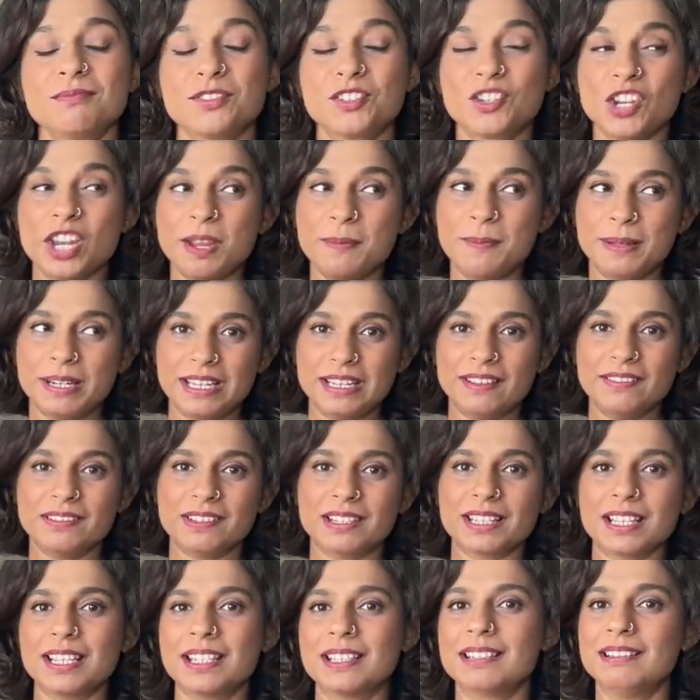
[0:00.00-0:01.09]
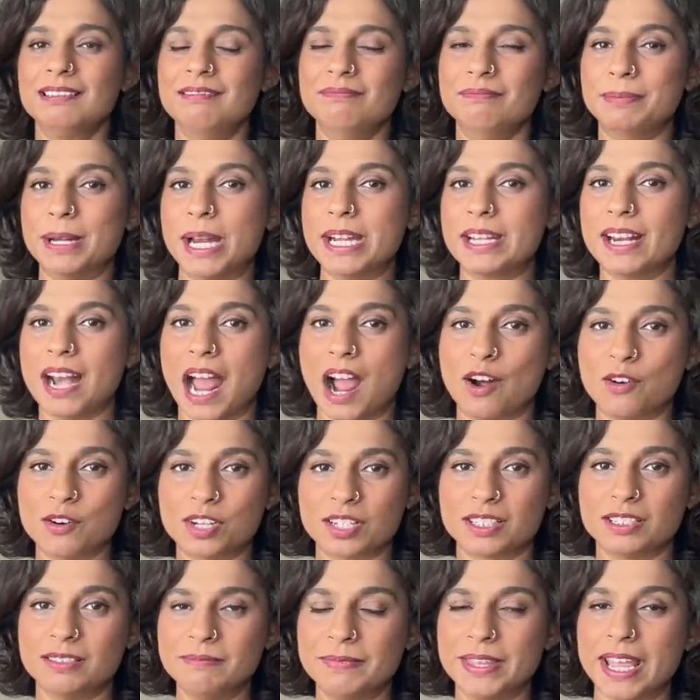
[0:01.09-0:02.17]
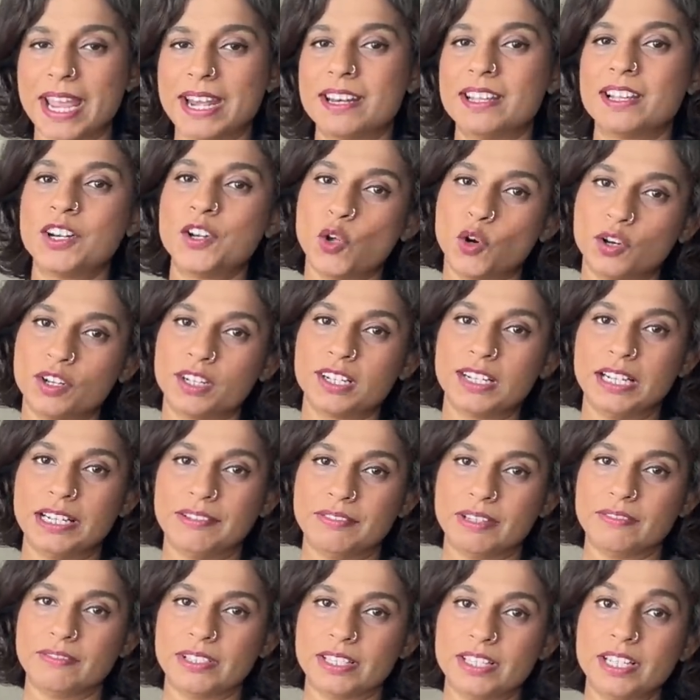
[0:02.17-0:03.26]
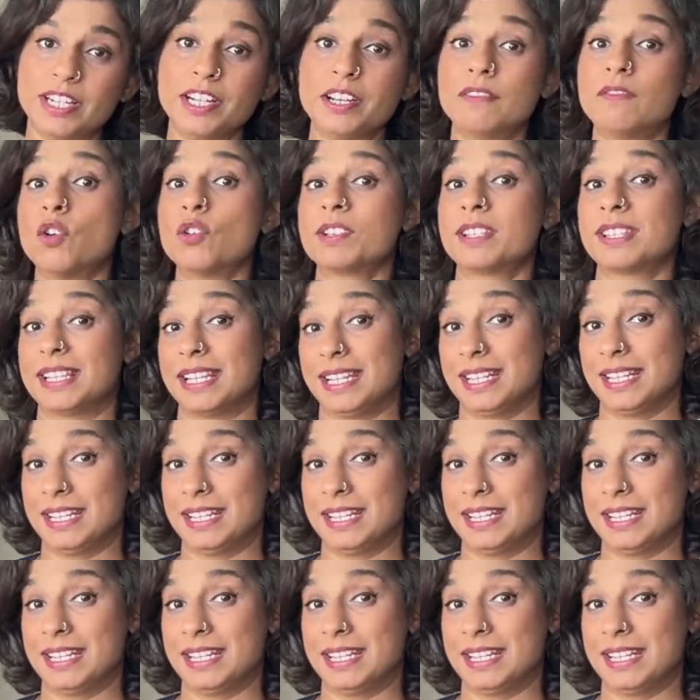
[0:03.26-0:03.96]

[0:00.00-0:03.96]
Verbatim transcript: she believes is a better outcome than her daughter living with a divorcee